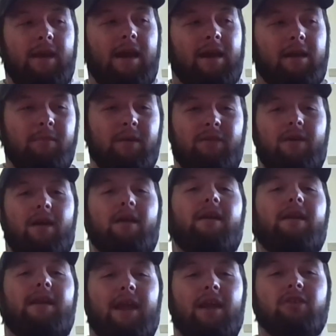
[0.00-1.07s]
Yeah, it can be
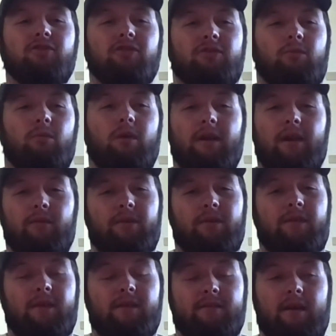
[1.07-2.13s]
very dangerous working
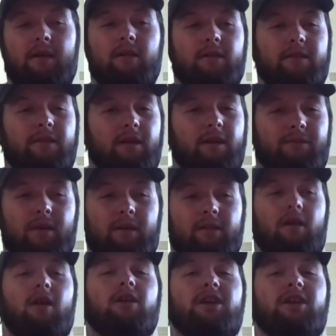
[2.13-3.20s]
with these elk. They are
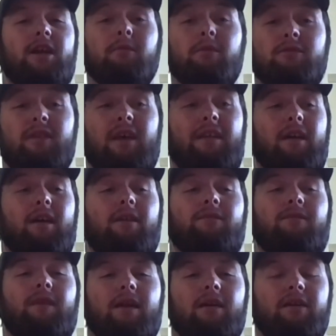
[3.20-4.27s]
very large animals and they
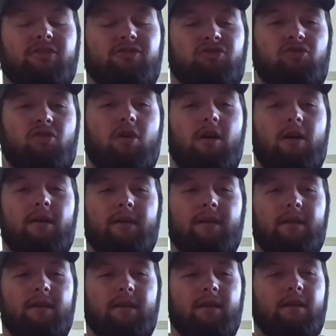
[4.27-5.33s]
are very strong.
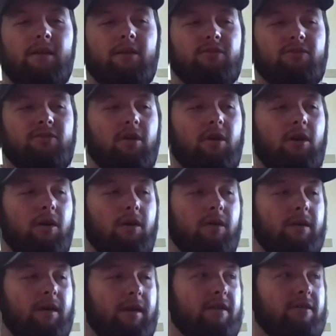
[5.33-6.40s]

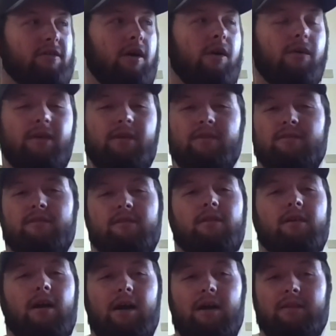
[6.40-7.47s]
So it is
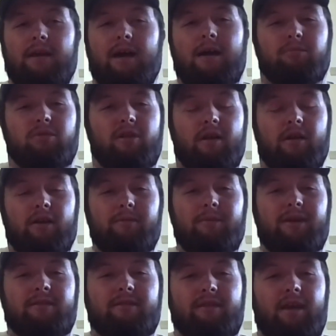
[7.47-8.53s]
always uh, top priority
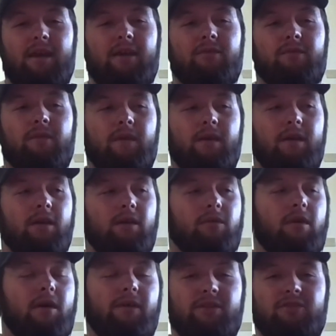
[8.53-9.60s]
be safe,
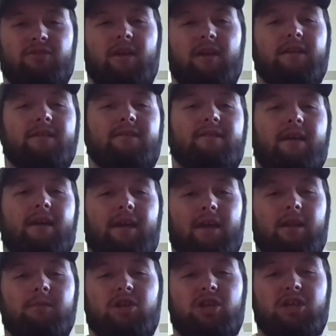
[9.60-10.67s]
we're always trying to stay
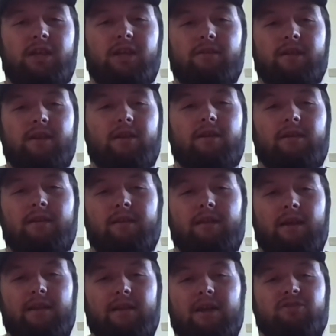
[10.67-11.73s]
in machinery,
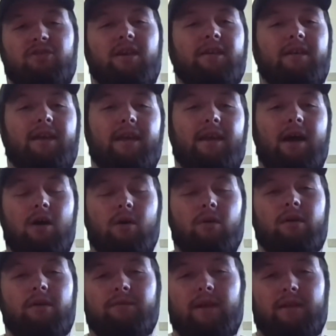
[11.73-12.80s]
like not trying to get
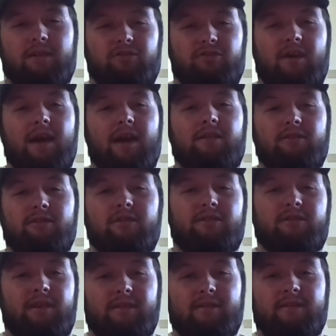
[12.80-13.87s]
out of like the tractors
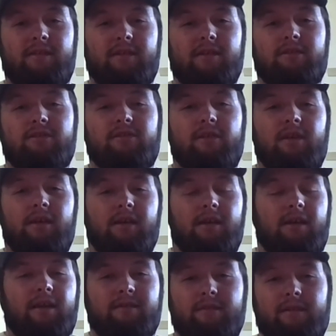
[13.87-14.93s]
or skid steers
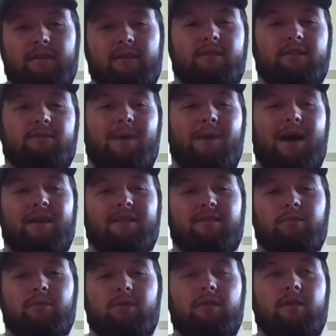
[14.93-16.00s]
as mm-hmm. little as
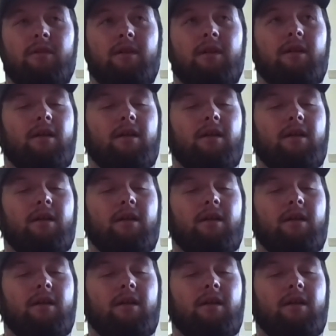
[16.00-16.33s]
possible.